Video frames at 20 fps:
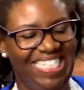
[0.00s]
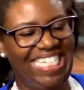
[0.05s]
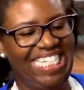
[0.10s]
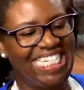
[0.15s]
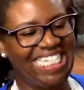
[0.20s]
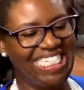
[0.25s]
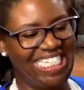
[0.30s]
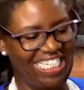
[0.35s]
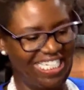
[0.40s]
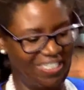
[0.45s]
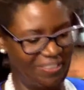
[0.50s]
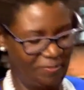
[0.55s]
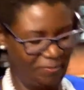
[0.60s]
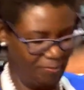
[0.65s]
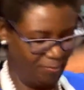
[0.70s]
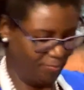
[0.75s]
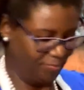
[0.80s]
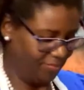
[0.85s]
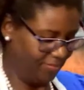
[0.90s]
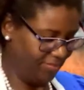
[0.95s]
Okay,
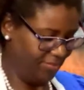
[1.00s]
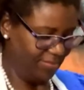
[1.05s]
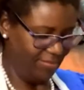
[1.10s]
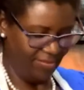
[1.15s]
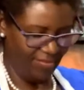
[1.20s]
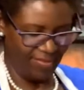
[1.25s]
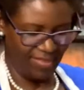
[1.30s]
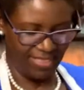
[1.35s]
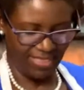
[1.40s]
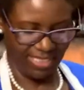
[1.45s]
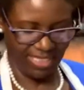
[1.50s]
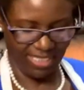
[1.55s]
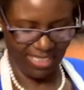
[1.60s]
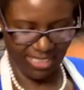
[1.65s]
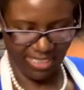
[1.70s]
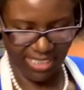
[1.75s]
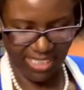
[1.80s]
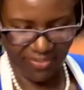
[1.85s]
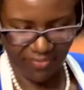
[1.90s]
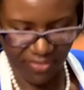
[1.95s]
so
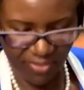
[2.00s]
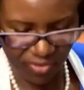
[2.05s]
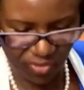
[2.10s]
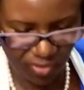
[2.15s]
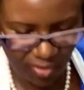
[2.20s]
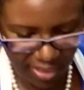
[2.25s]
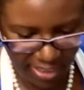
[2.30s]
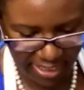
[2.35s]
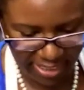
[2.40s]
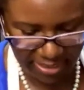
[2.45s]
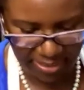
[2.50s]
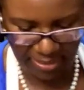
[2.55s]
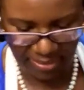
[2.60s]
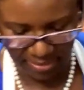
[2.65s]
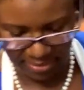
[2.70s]
let's give it a try.